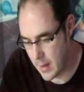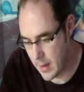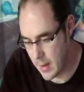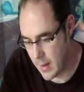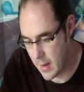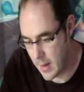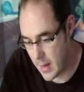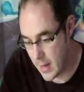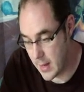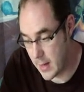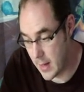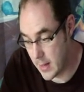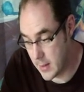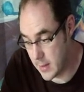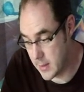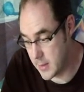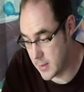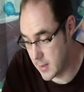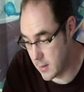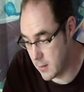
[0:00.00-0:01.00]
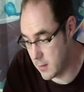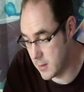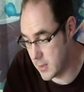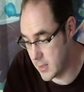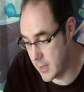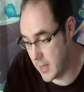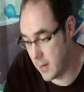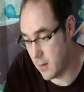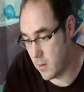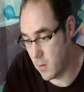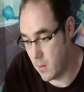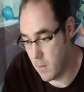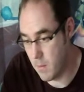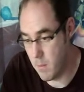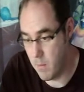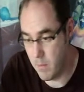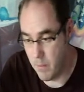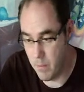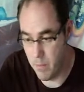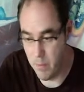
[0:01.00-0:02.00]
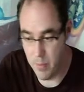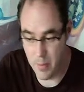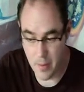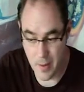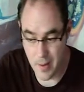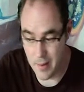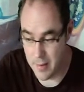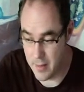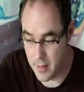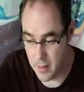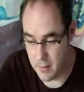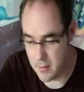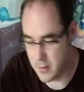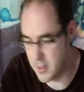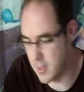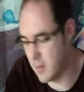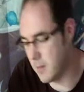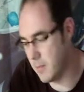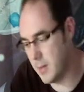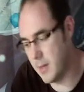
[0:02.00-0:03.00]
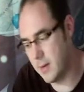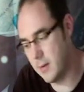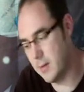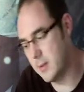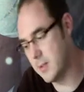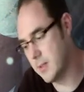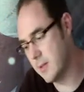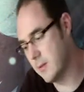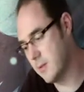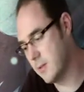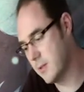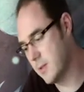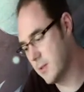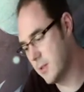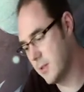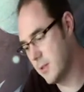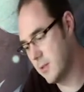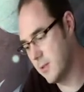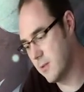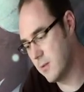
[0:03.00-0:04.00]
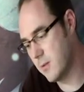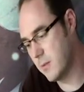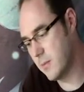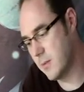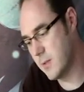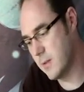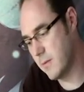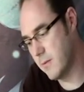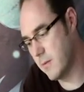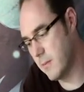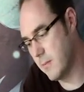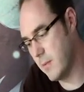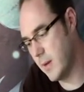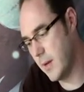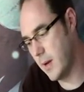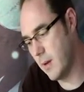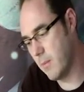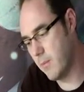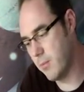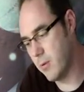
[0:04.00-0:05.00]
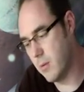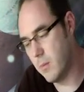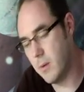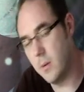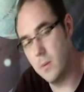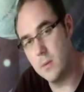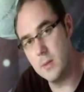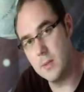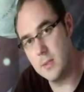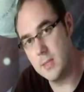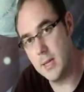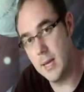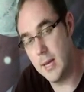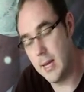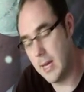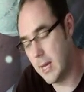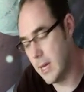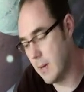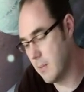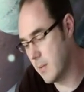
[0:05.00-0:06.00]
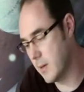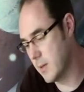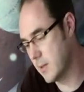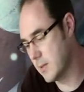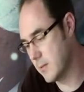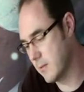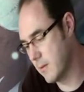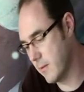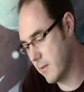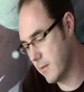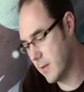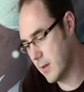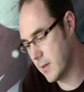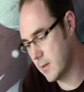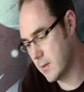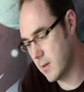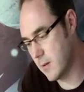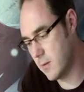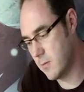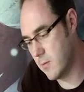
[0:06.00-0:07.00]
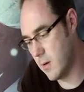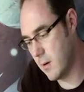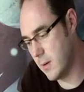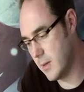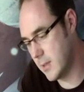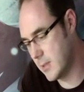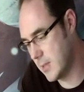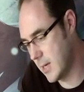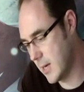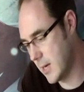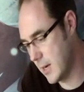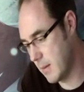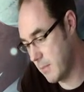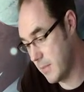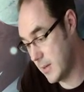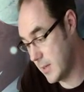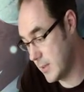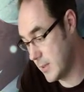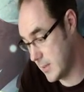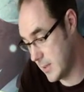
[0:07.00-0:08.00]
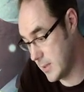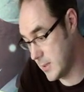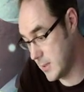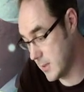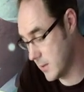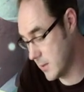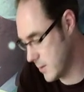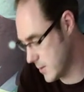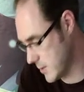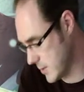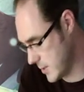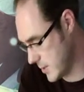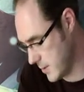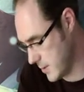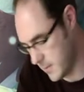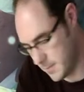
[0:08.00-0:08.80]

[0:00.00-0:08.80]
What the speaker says: And it's a good skill, but there are so many good skills to choose from. So for me, I probably wouldn't take it because there are other things I'd rather take, but it's a good skill.